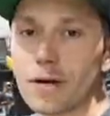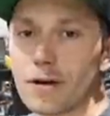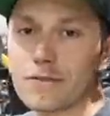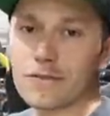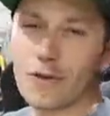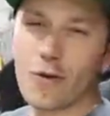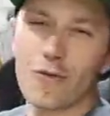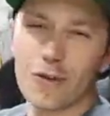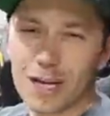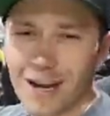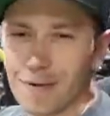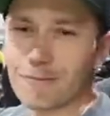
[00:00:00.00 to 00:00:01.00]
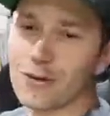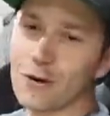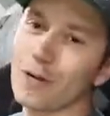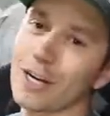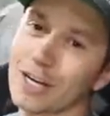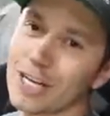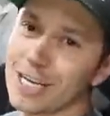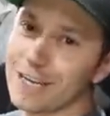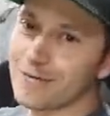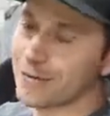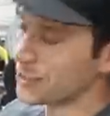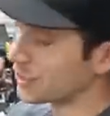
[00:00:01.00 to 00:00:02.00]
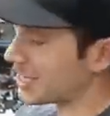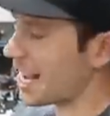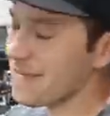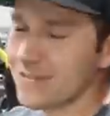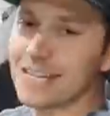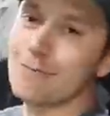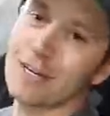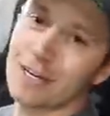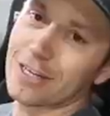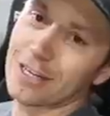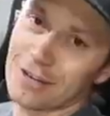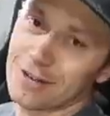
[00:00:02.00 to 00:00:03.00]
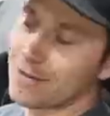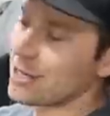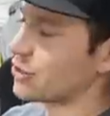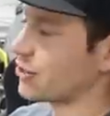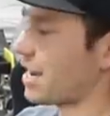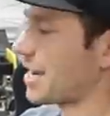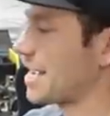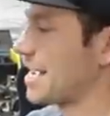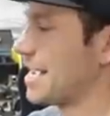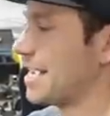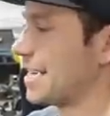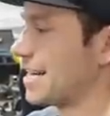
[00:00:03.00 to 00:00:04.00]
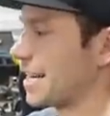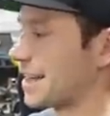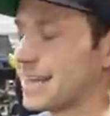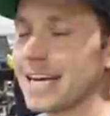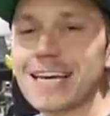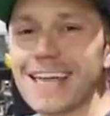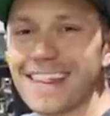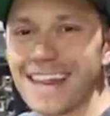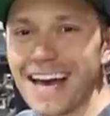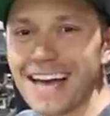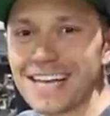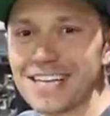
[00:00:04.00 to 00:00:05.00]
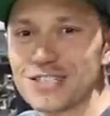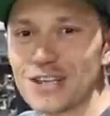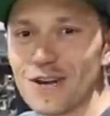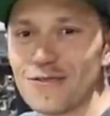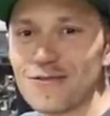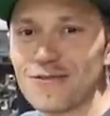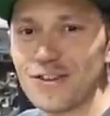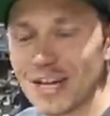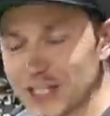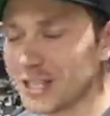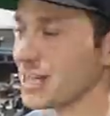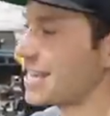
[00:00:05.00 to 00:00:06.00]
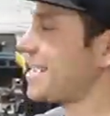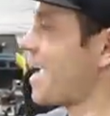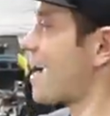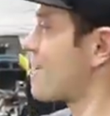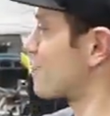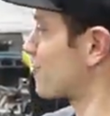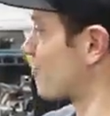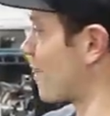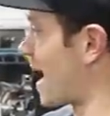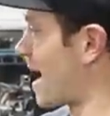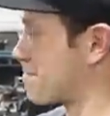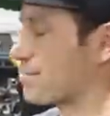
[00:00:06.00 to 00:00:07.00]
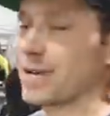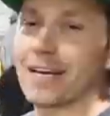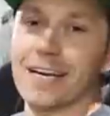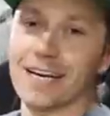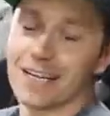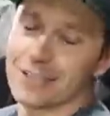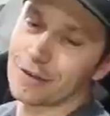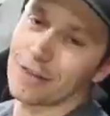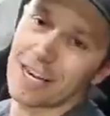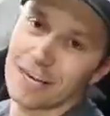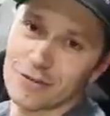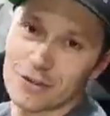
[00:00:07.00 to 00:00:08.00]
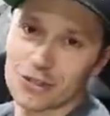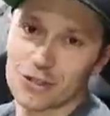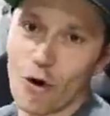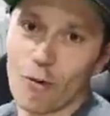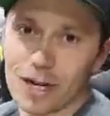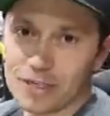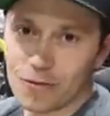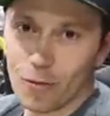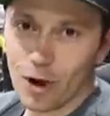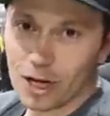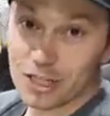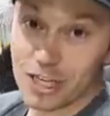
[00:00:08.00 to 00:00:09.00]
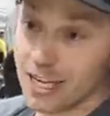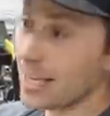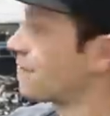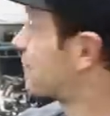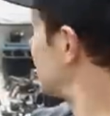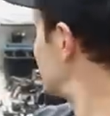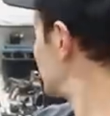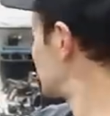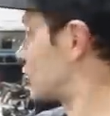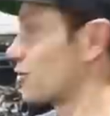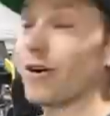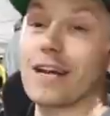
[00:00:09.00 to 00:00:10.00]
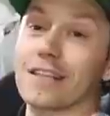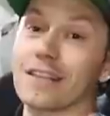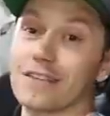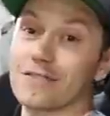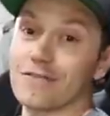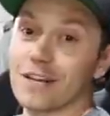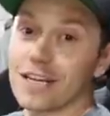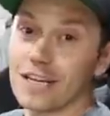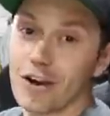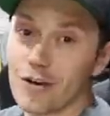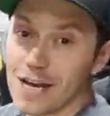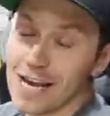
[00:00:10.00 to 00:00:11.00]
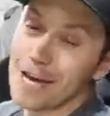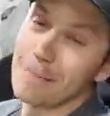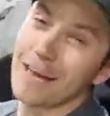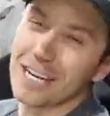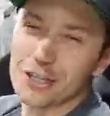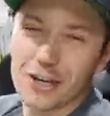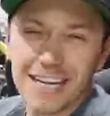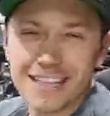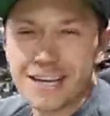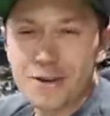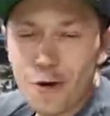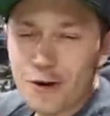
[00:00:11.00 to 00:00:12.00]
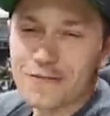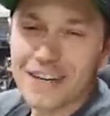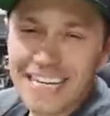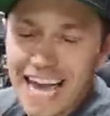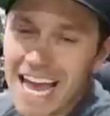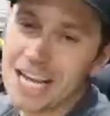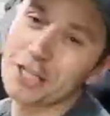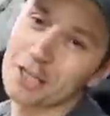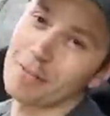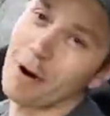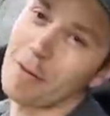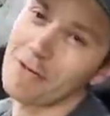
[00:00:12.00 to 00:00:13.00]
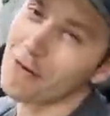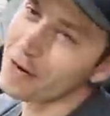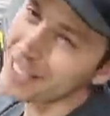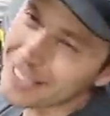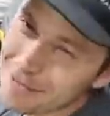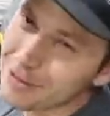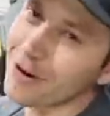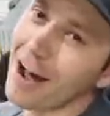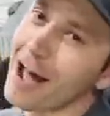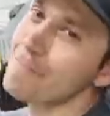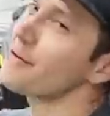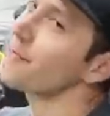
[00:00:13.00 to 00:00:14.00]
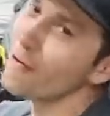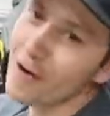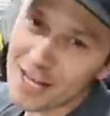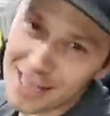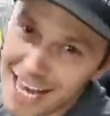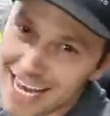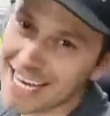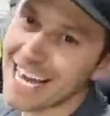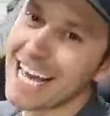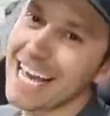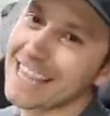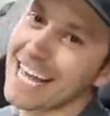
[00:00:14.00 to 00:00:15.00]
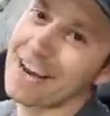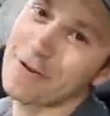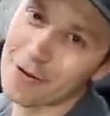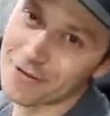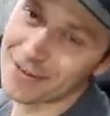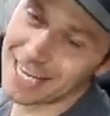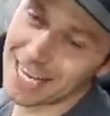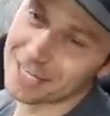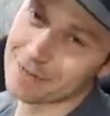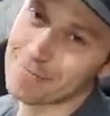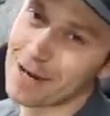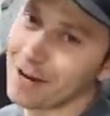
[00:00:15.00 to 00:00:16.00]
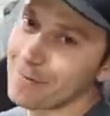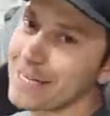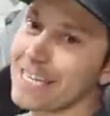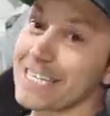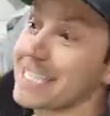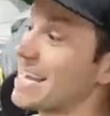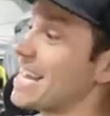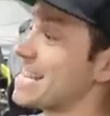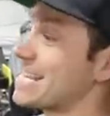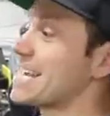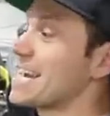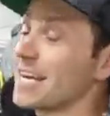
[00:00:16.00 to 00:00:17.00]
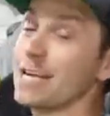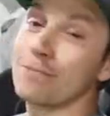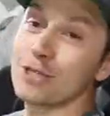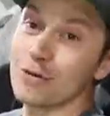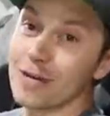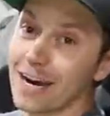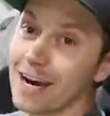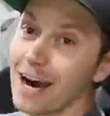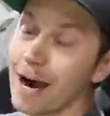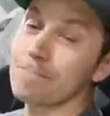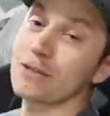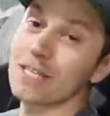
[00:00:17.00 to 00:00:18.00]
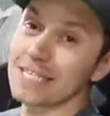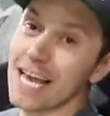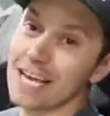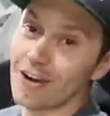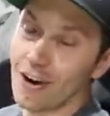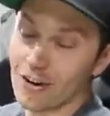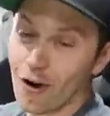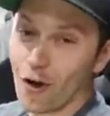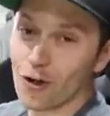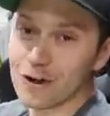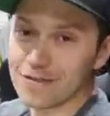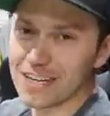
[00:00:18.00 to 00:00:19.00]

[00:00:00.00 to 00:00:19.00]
belt. So for comfort, we are good. For safety, we are good on the racetrack. I think that is officially a wrap. So thank you so much for watching. If you enjoyed this video, make sure to hit the notifications bell. Before you subscribe, before you like, hit that notification bell because it keeps you uh, up to date on all our